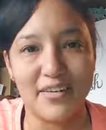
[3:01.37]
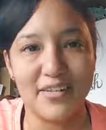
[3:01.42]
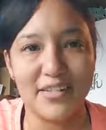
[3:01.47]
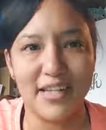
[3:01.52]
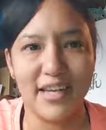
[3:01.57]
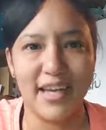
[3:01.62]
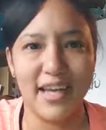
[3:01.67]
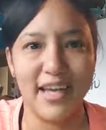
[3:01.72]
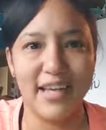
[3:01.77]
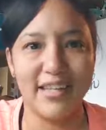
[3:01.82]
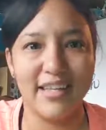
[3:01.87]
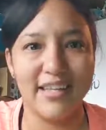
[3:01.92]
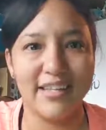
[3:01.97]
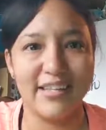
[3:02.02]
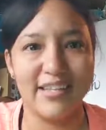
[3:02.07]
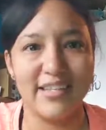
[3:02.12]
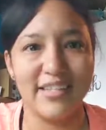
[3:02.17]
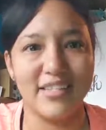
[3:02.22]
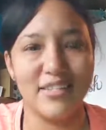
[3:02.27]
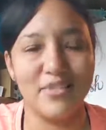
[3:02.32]
i was like hey
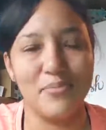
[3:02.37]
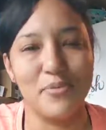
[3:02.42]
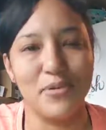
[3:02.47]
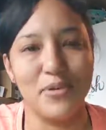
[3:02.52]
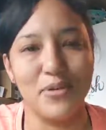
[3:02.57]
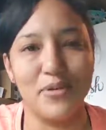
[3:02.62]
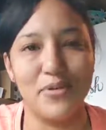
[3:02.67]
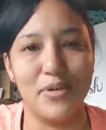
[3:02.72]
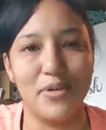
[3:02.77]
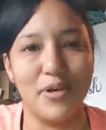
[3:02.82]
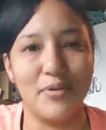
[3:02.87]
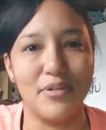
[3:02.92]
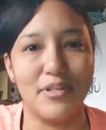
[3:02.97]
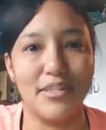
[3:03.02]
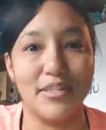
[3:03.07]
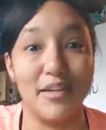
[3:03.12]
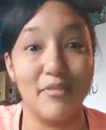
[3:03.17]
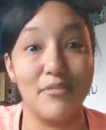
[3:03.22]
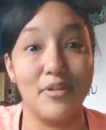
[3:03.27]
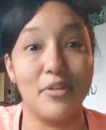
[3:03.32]
that's like super cool i would
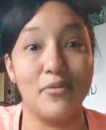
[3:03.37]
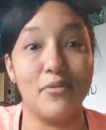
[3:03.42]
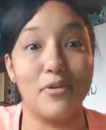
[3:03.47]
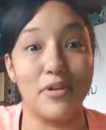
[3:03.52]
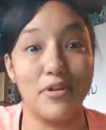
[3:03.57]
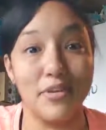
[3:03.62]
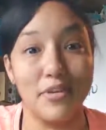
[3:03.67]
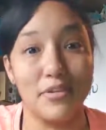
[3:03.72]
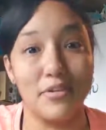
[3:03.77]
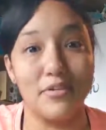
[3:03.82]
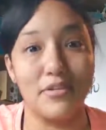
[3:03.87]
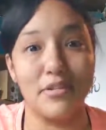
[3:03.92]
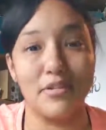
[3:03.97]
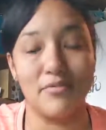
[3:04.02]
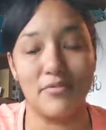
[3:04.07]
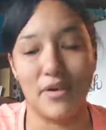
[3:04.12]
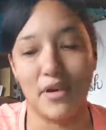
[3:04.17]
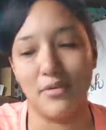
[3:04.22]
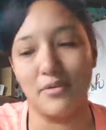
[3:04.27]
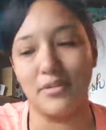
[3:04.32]
definitely wear those
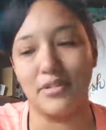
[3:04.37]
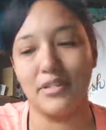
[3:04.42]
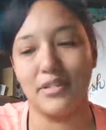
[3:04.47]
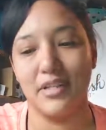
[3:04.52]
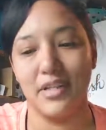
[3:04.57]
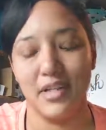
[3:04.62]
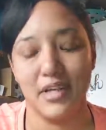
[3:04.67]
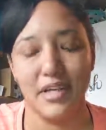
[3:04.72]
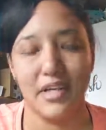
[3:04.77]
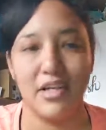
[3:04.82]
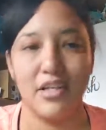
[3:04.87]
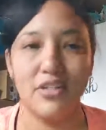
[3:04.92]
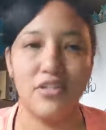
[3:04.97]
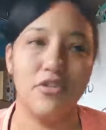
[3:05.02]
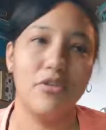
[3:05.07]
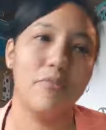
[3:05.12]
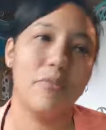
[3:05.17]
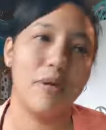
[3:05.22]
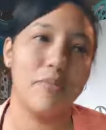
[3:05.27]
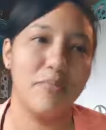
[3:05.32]
if i was
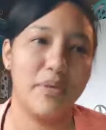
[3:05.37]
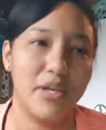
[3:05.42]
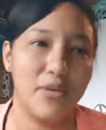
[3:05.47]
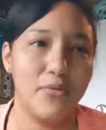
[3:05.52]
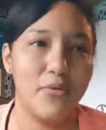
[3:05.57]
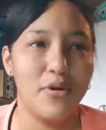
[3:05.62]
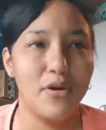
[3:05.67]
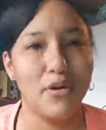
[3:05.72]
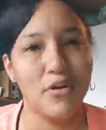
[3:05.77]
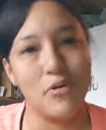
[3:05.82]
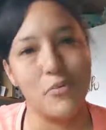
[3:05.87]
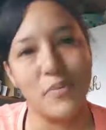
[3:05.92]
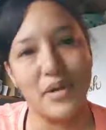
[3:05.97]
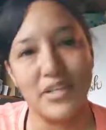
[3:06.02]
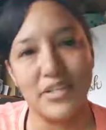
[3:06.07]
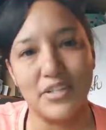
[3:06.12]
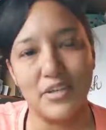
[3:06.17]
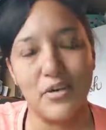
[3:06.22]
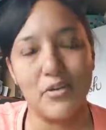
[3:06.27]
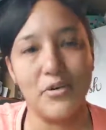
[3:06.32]
doing my bead work or my
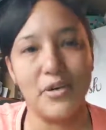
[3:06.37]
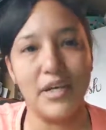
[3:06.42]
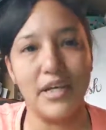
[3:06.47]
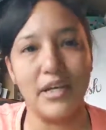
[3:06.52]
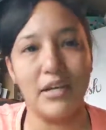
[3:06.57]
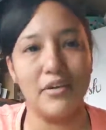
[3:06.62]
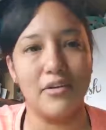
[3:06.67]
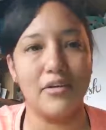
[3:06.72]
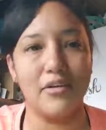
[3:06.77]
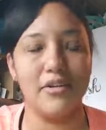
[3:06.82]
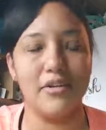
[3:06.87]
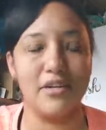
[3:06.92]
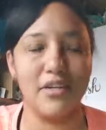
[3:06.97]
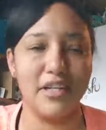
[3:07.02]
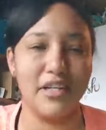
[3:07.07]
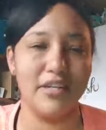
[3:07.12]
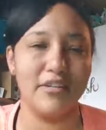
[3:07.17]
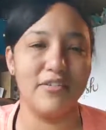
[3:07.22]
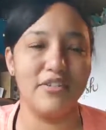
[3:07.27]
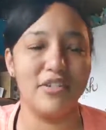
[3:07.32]
sewing or
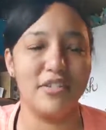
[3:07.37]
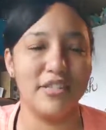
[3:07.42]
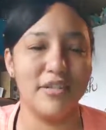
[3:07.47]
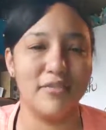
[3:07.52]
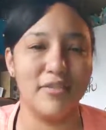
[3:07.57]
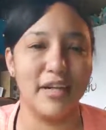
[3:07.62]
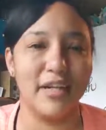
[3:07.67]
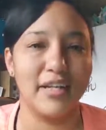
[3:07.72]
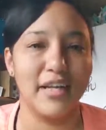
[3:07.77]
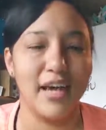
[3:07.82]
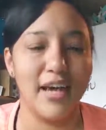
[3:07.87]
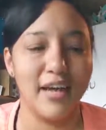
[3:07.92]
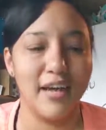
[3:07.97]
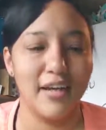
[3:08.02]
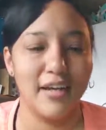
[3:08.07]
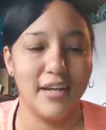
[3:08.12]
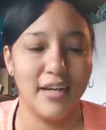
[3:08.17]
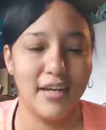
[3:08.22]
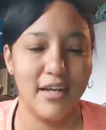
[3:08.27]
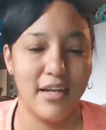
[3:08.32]
you know just stuff like that
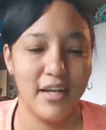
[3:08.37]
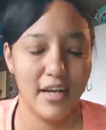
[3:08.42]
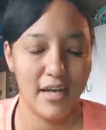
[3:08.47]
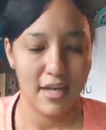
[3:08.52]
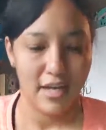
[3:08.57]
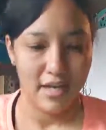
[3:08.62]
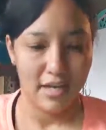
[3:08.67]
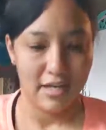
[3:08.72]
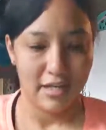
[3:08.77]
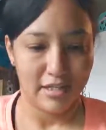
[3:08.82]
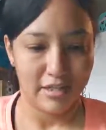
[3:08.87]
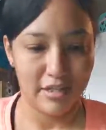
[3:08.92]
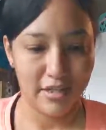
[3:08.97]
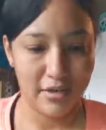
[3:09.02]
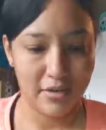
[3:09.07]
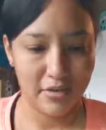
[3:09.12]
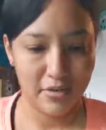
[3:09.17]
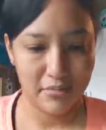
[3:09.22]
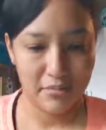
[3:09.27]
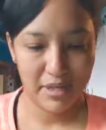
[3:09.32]

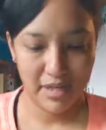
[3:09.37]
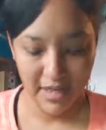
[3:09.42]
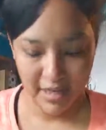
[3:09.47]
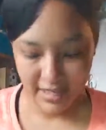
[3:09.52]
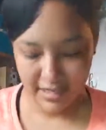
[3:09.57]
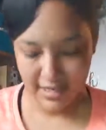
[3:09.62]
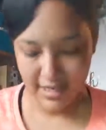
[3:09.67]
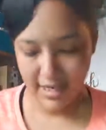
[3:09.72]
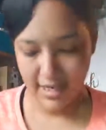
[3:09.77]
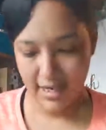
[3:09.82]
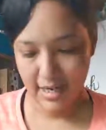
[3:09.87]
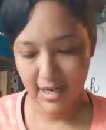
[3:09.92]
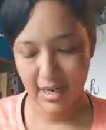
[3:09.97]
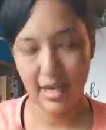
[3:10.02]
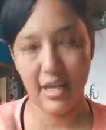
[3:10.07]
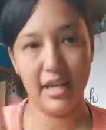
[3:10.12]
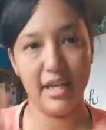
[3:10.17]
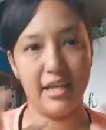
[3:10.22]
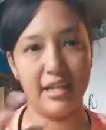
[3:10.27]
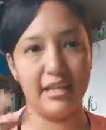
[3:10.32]
so but like i said
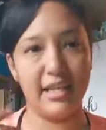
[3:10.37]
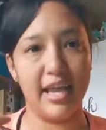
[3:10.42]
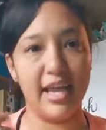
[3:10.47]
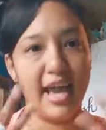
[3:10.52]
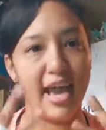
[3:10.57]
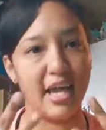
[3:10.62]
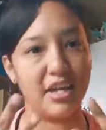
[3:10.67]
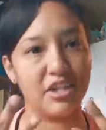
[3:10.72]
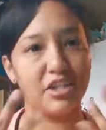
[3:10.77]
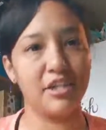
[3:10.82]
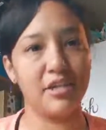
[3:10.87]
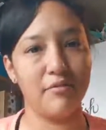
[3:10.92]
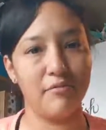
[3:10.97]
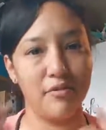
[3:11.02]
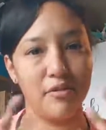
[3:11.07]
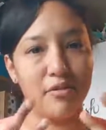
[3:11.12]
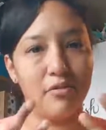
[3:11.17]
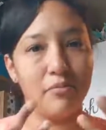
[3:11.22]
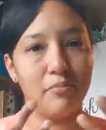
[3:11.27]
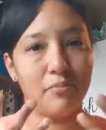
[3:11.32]
they actually
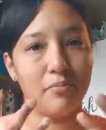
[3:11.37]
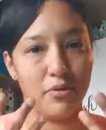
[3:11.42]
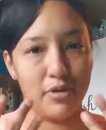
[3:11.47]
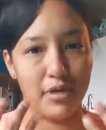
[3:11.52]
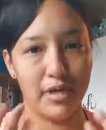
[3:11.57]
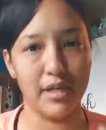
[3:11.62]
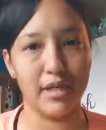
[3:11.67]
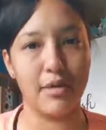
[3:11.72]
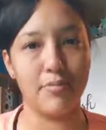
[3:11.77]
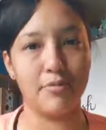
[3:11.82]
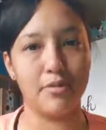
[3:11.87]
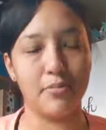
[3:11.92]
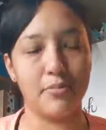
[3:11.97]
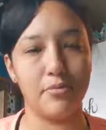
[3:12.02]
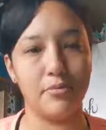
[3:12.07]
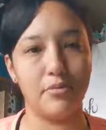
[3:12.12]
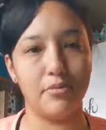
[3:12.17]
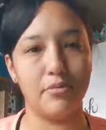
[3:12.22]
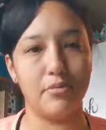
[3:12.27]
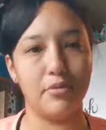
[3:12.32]
feel pretty
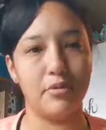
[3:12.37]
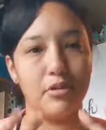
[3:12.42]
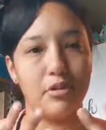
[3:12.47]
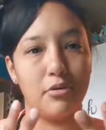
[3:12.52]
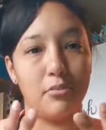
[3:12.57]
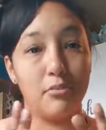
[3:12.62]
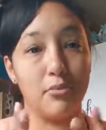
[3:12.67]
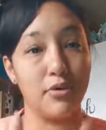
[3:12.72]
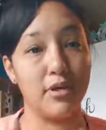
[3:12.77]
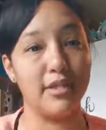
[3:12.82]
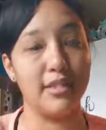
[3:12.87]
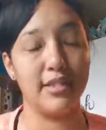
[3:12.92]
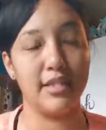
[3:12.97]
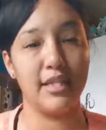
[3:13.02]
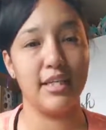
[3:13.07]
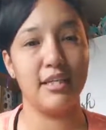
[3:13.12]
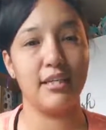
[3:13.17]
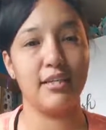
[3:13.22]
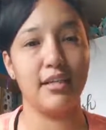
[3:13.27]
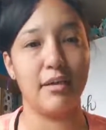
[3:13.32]
comfortable they're
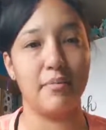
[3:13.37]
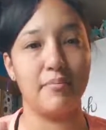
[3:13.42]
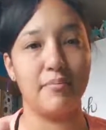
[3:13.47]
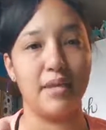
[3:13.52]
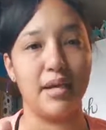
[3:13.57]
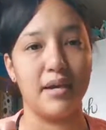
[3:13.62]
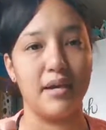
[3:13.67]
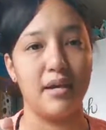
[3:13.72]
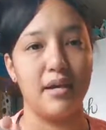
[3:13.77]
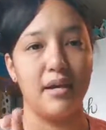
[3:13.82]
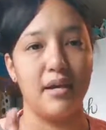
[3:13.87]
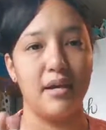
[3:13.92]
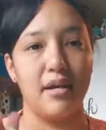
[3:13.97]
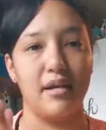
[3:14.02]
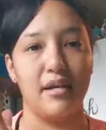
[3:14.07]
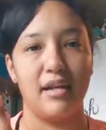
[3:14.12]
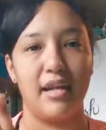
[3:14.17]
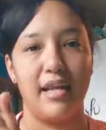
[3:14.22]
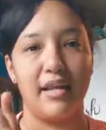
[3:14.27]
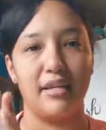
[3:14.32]
breezy i'm not
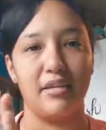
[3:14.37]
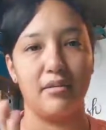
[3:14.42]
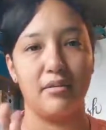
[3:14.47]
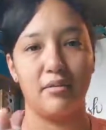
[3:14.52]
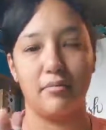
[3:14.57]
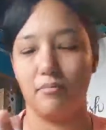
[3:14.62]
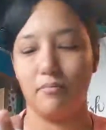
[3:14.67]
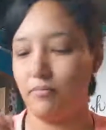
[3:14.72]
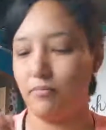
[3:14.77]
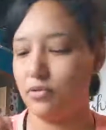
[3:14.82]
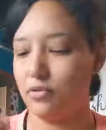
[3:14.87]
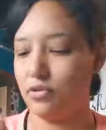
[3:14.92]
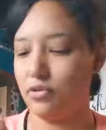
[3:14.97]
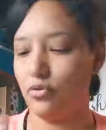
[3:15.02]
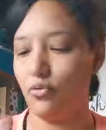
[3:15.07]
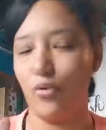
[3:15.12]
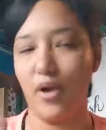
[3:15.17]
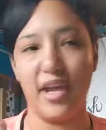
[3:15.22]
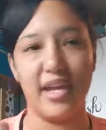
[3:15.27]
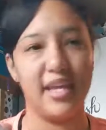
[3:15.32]
like
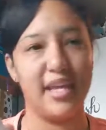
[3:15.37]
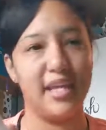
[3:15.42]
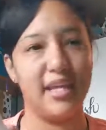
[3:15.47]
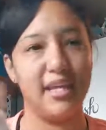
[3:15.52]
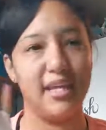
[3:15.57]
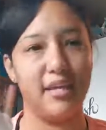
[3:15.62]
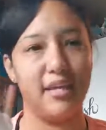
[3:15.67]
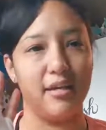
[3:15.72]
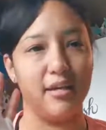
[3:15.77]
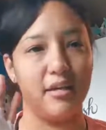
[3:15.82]
sweaty